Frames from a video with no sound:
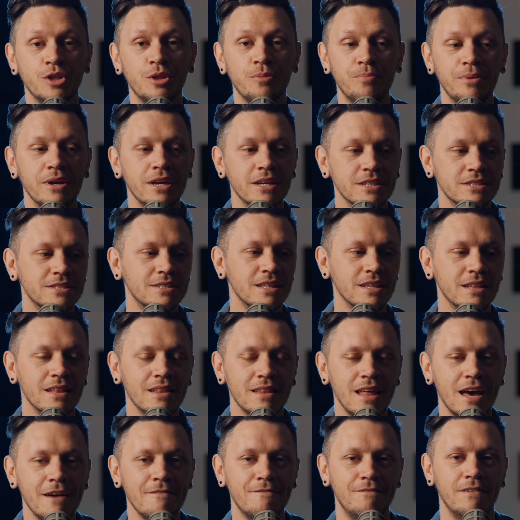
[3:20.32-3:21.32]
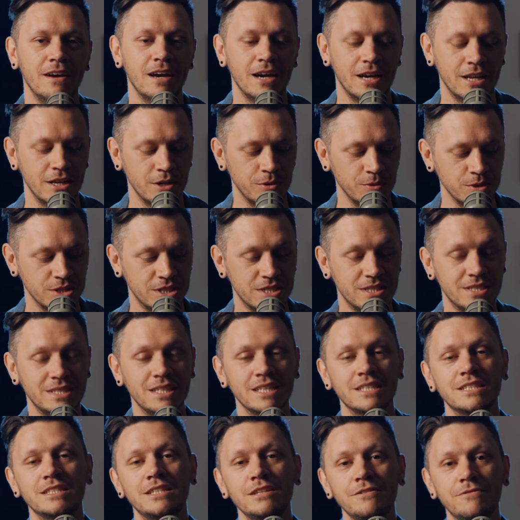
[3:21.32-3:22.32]
the biggest thing that they found, it was
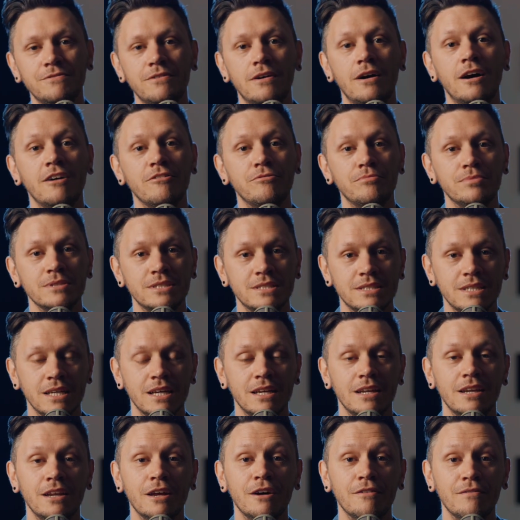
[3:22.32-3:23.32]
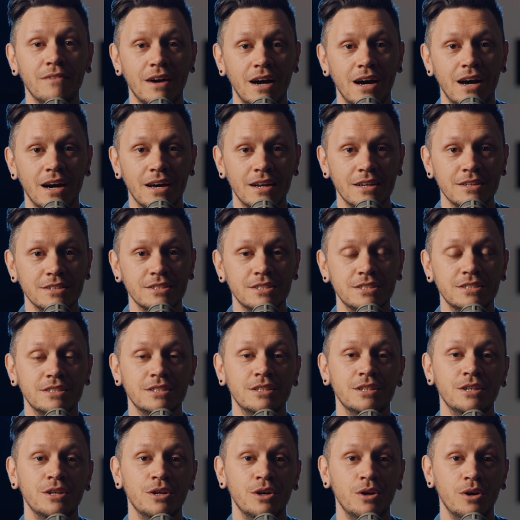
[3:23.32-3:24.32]
65% of artists
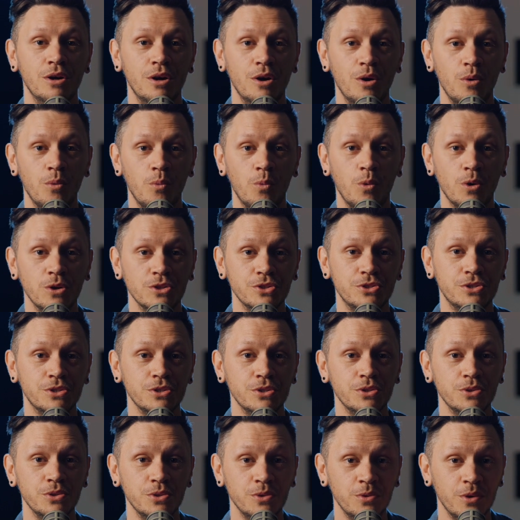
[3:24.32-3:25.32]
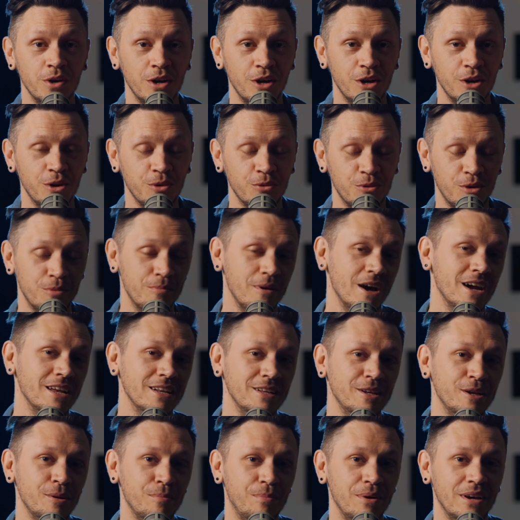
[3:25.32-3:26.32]
want to remain
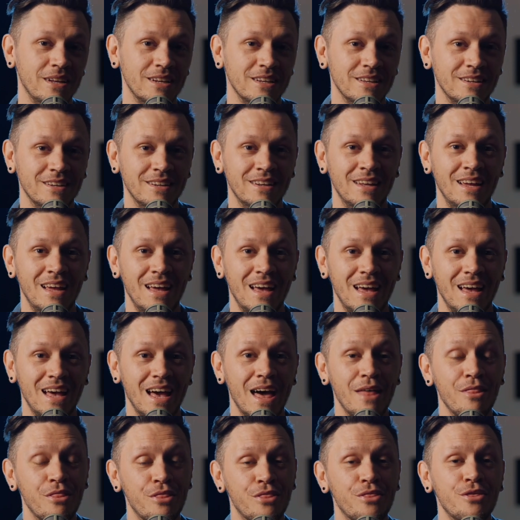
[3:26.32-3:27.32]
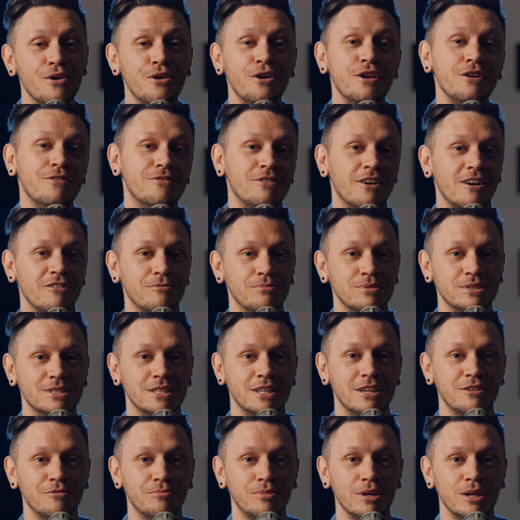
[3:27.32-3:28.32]
independent and
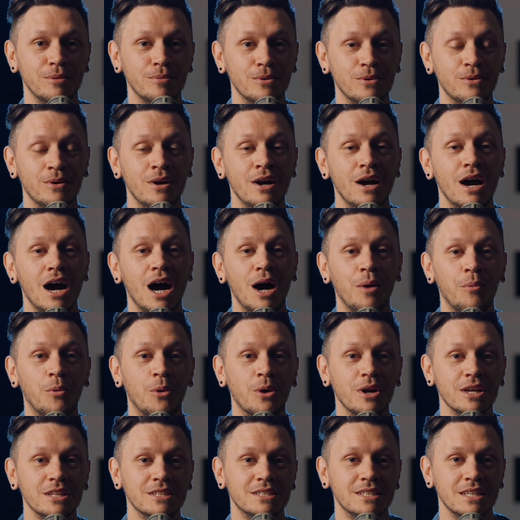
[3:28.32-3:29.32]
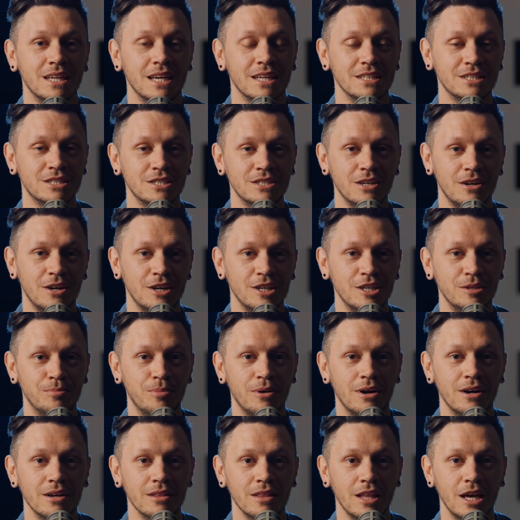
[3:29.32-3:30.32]
35% of people are wanting to get signed
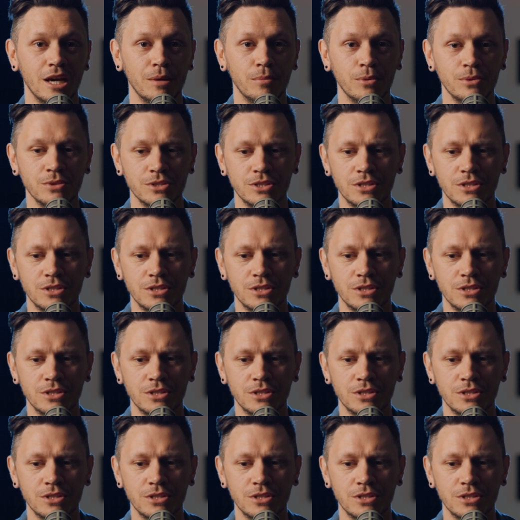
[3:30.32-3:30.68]
by a label.